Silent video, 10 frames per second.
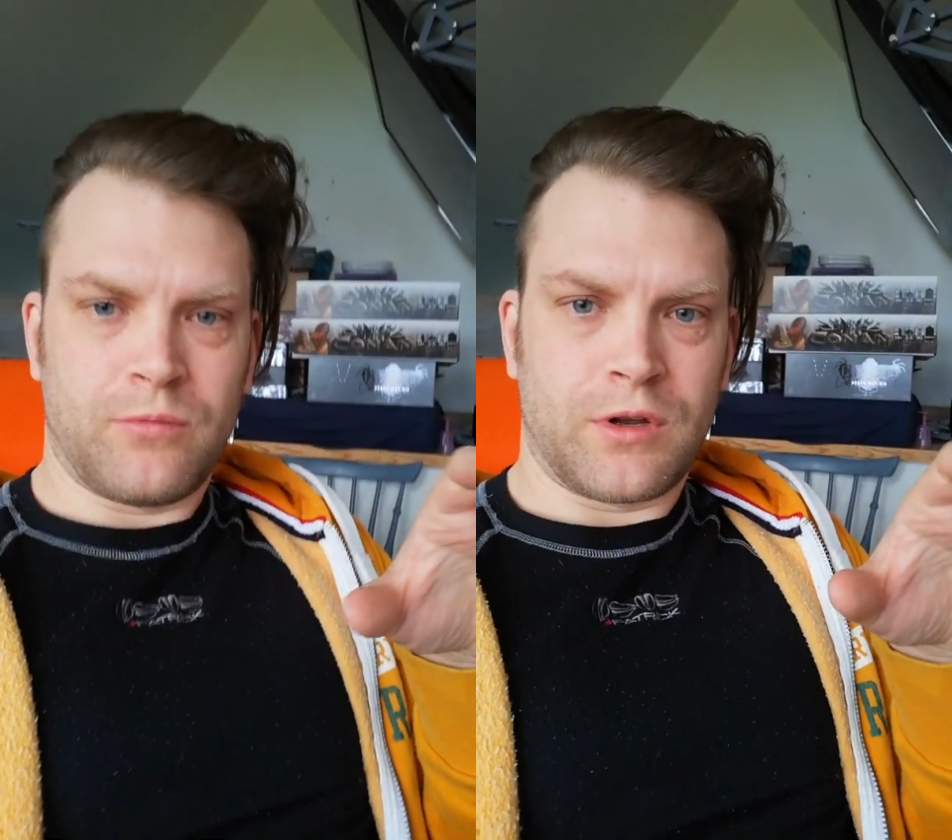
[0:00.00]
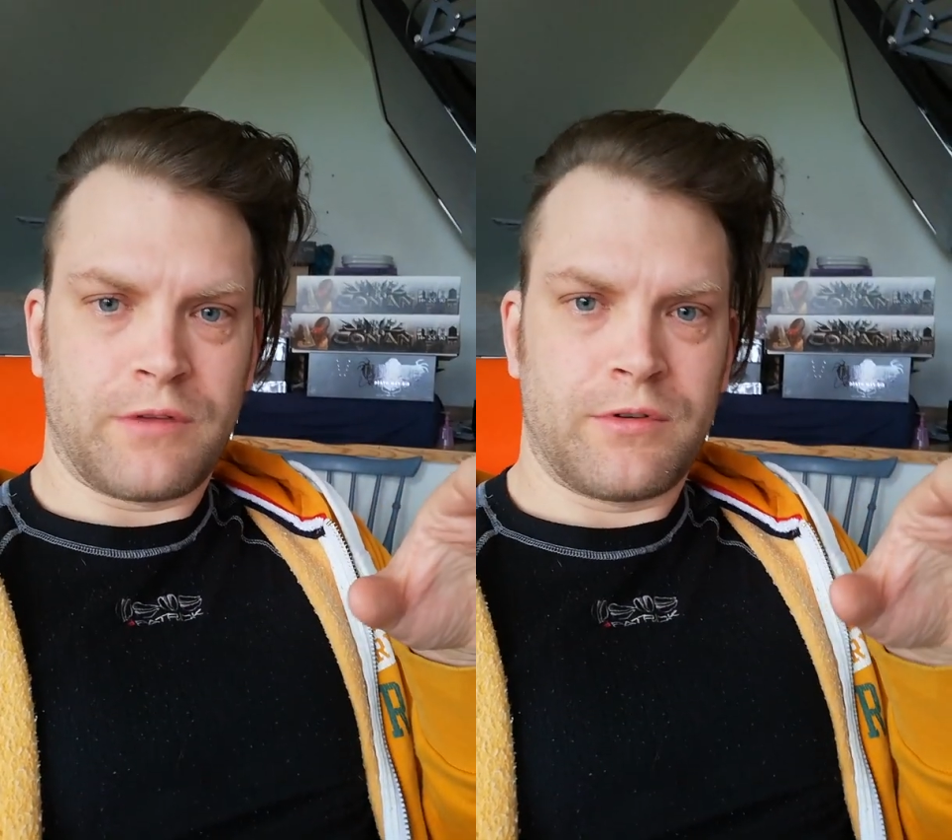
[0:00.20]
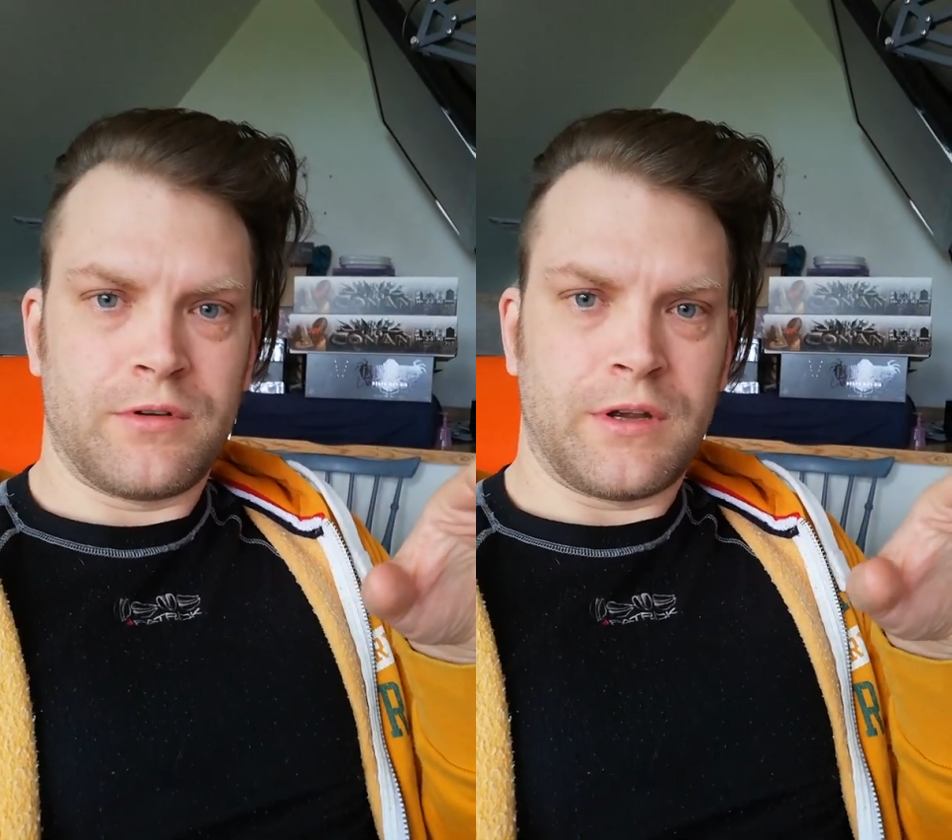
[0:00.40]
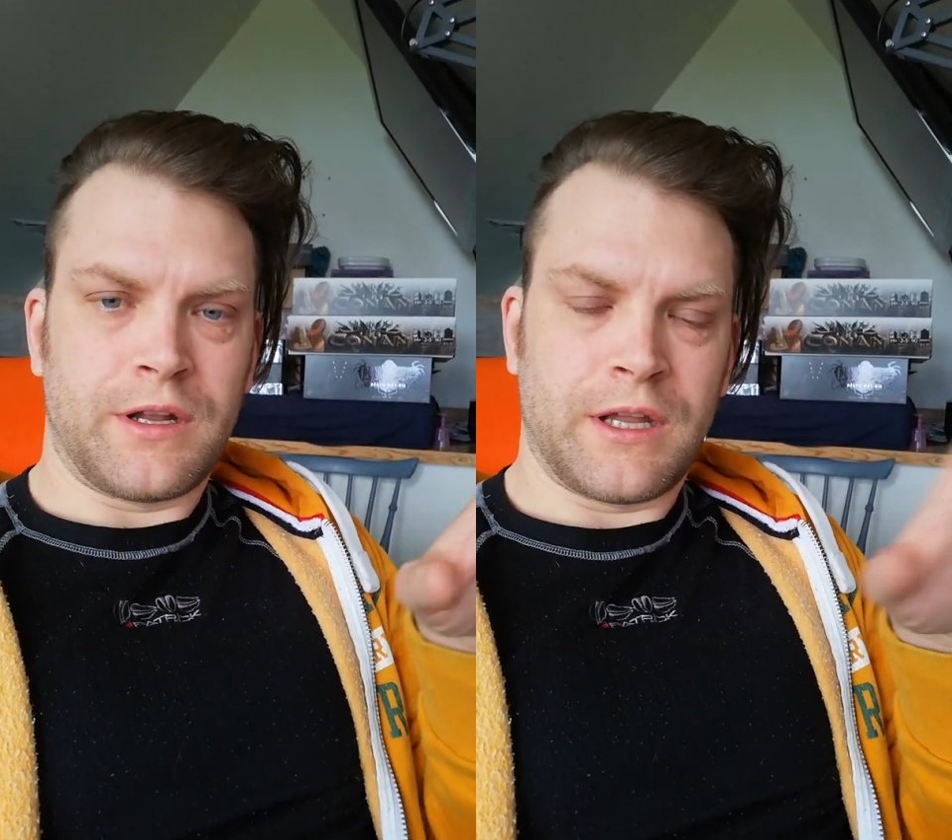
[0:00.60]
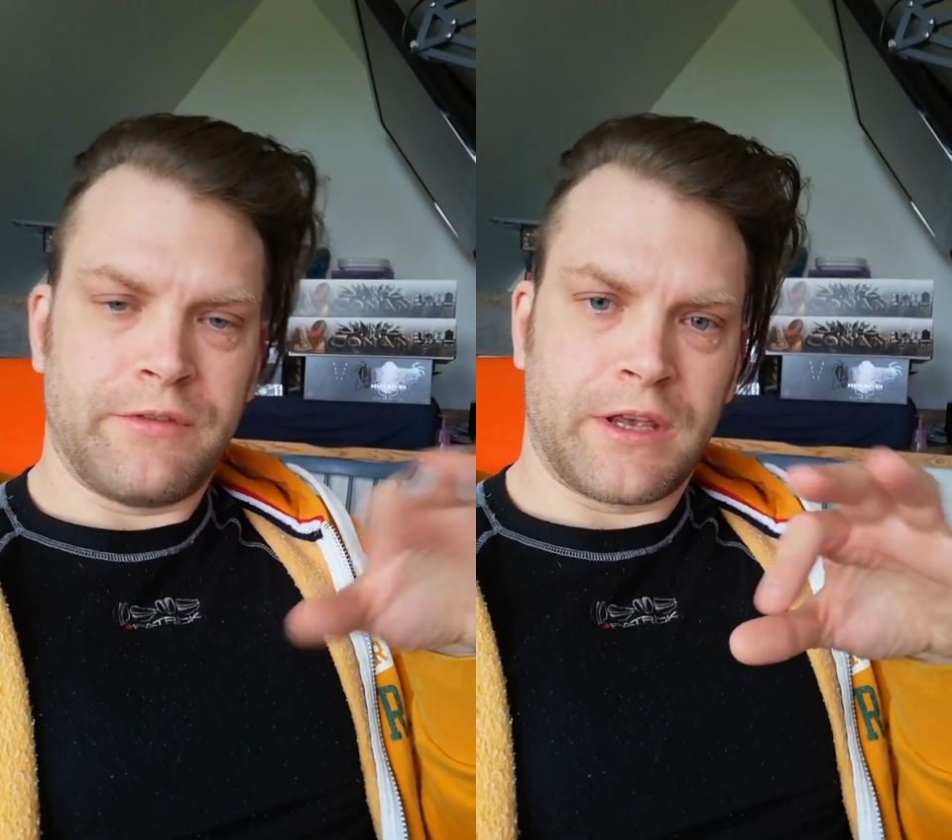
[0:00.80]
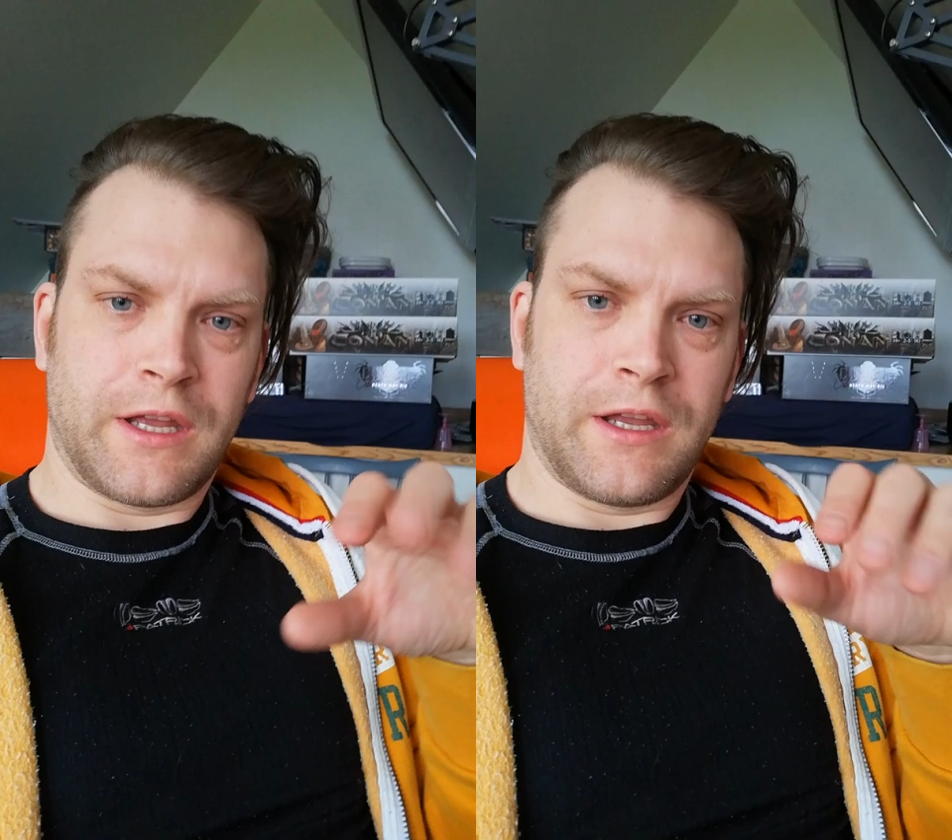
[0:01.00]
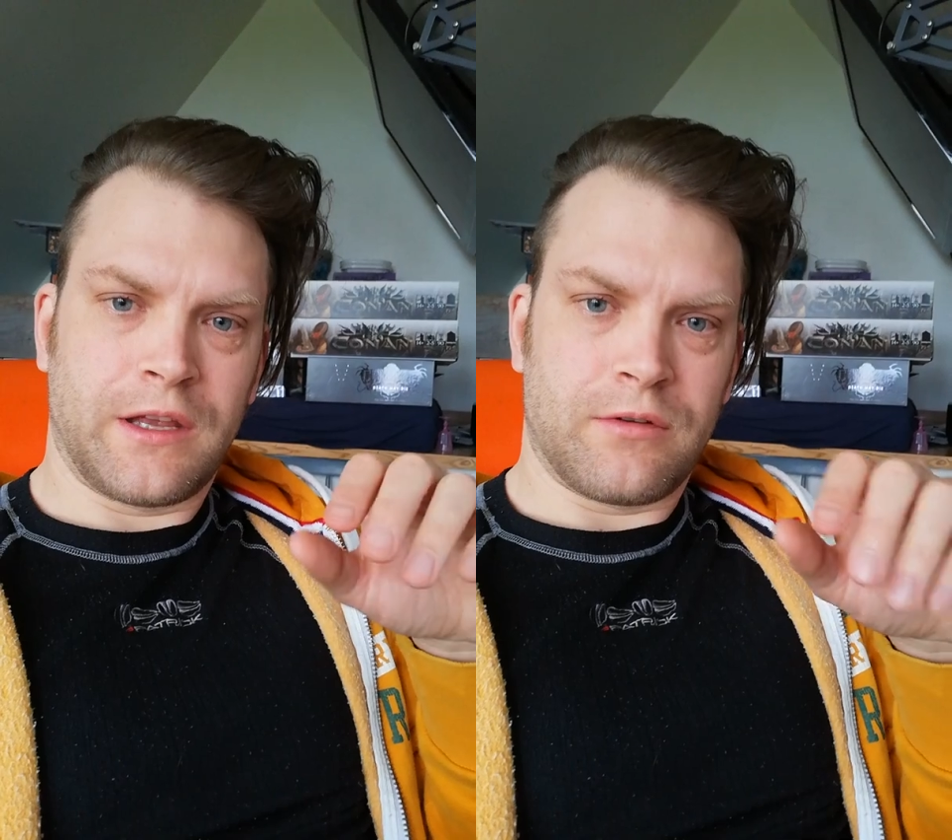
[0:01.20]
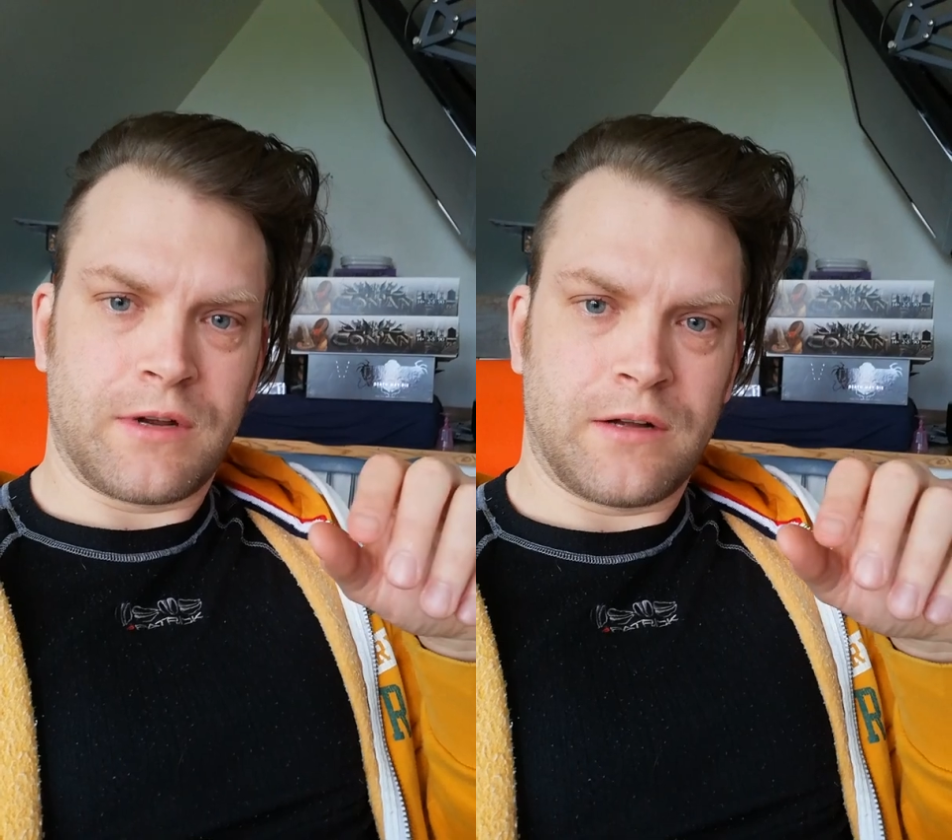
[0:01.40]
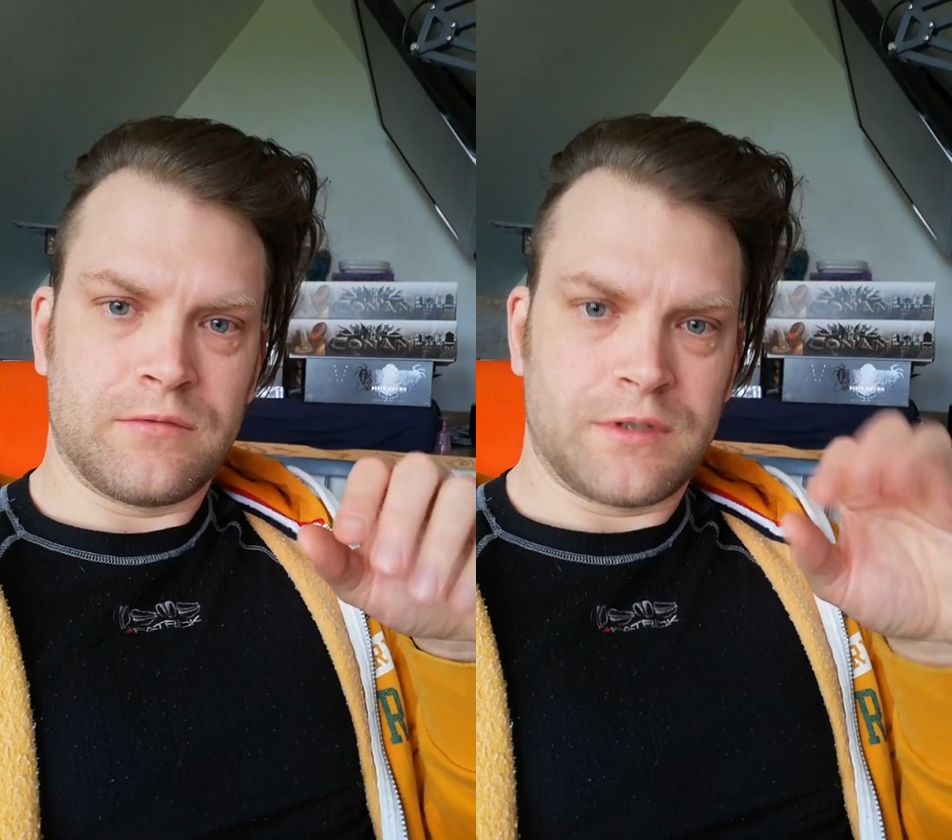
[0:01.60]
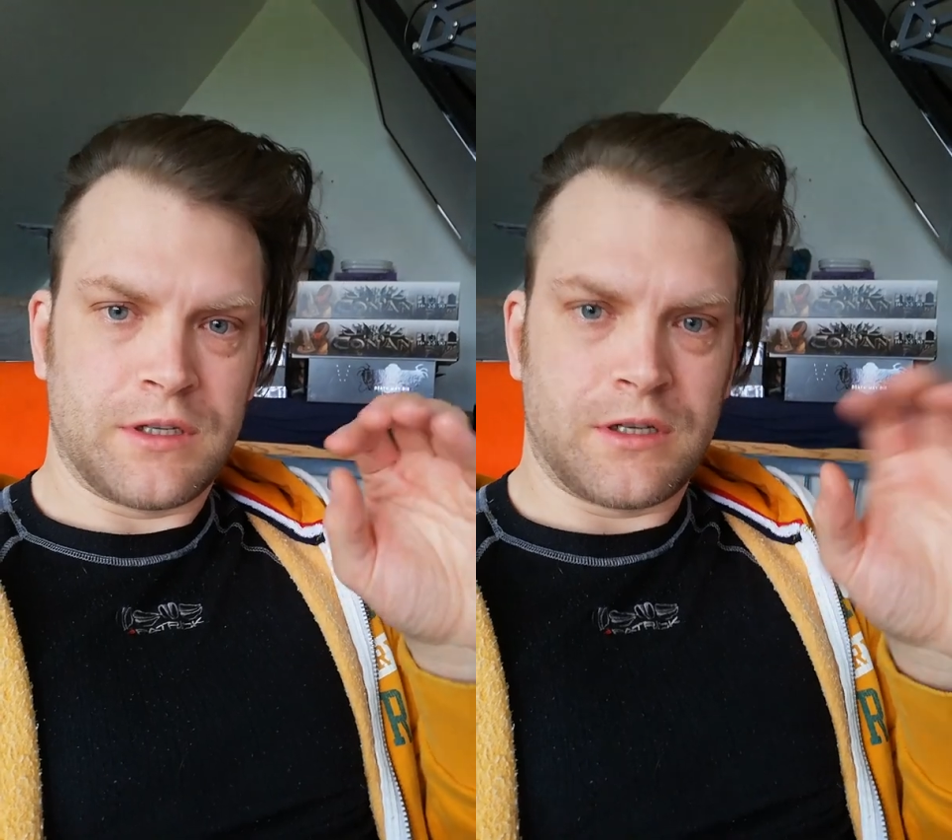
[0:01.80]
whatever, and navigating
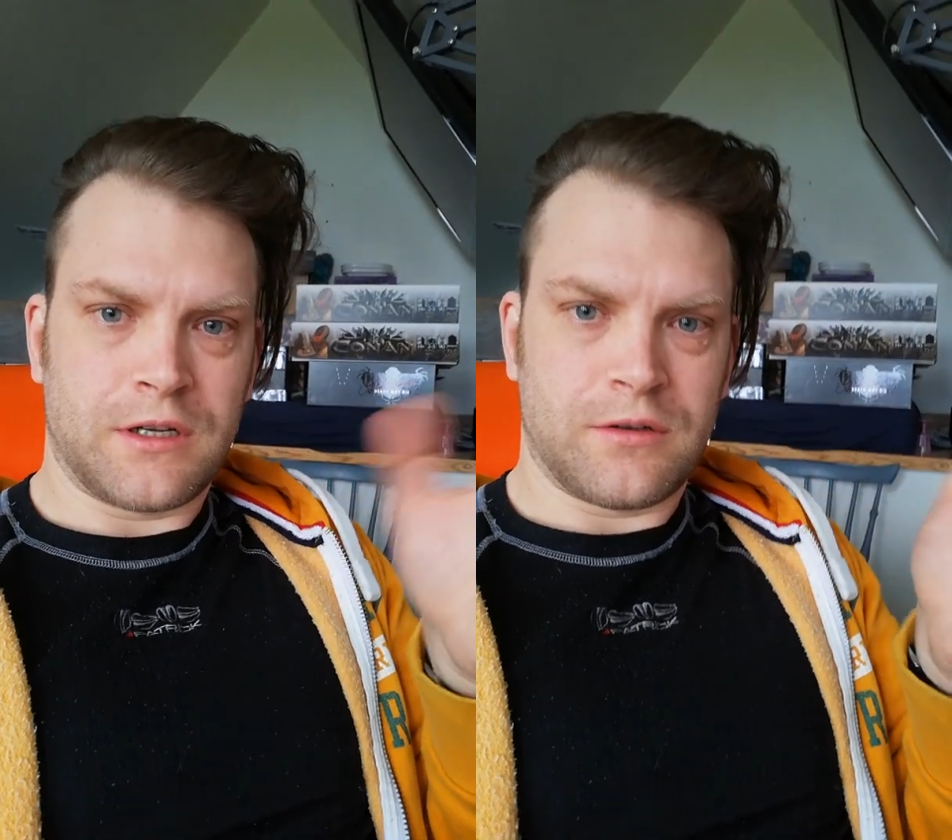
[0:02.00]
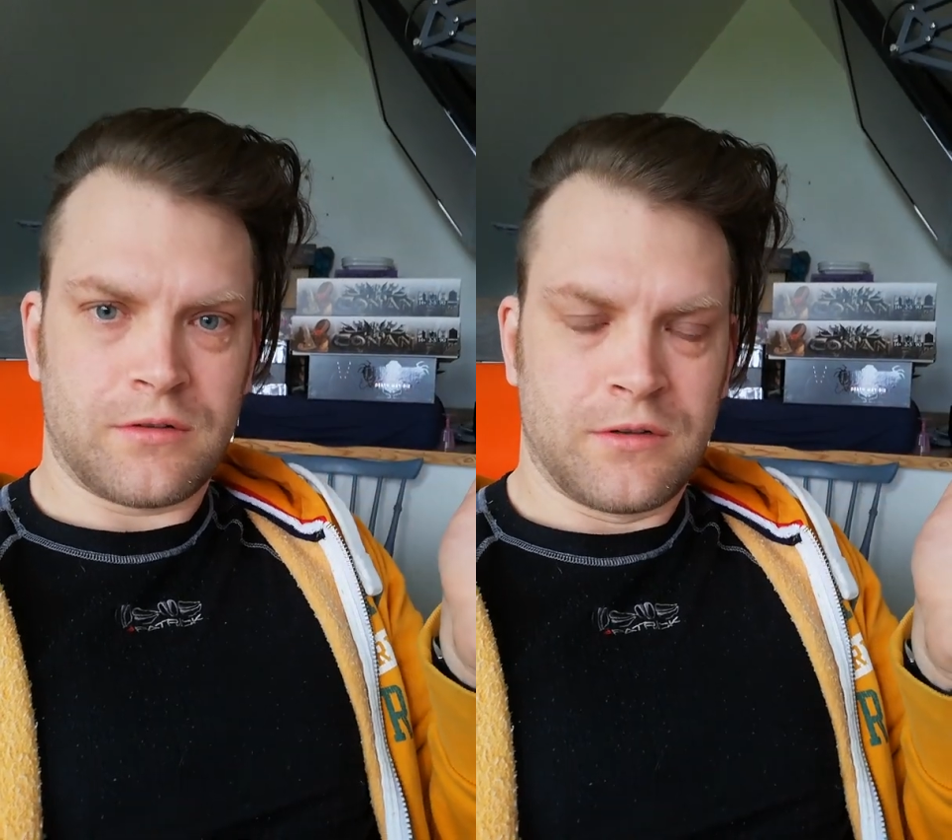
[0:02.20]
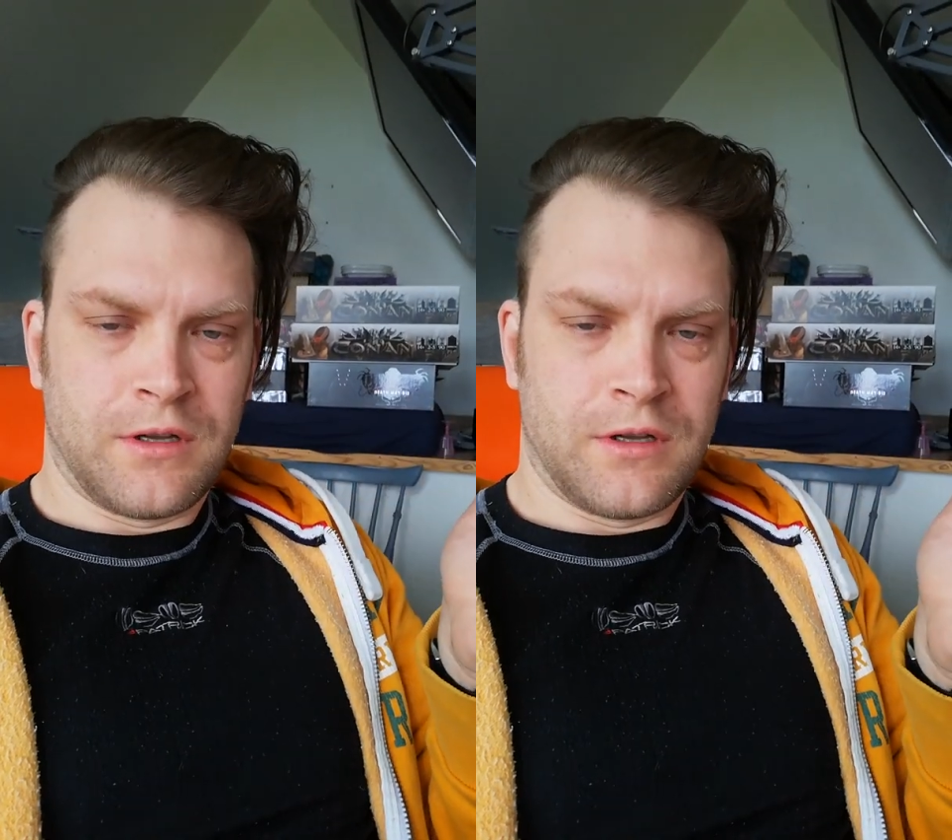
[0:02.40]
around in a